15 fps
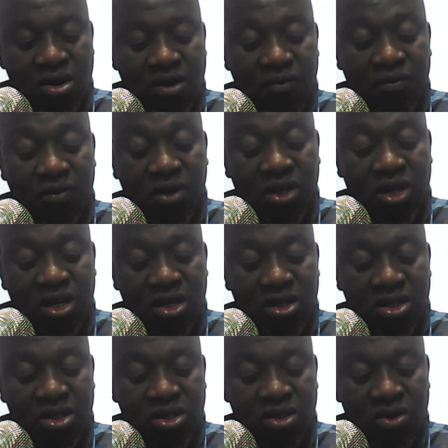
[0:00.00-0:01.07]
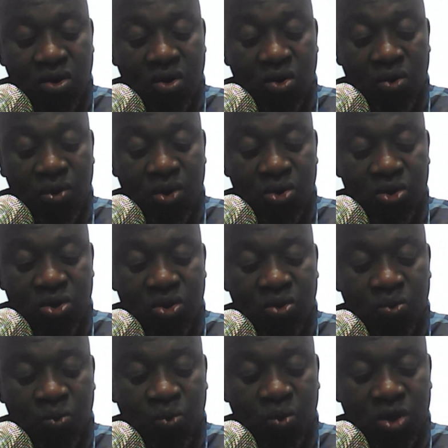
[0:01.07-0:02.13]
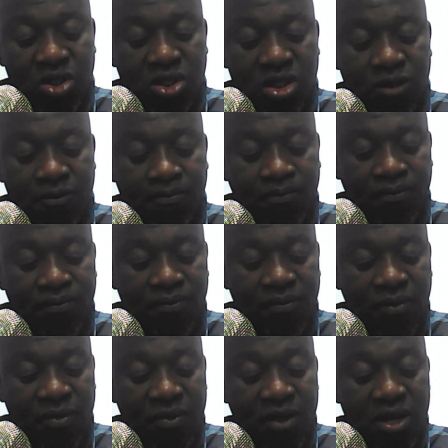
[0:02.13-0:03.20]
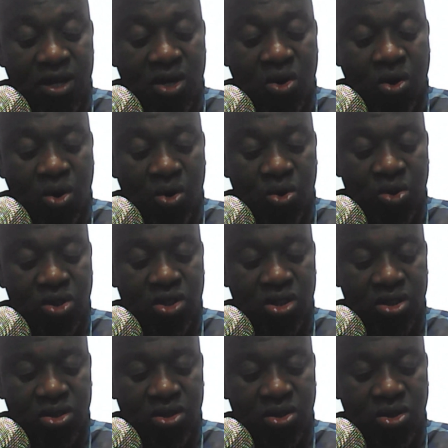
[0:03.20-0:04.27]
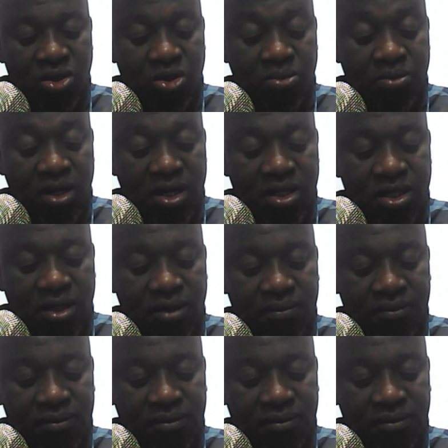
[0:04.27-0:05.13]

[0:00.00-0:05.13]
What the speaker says: of the kings, or those which they caused to be written.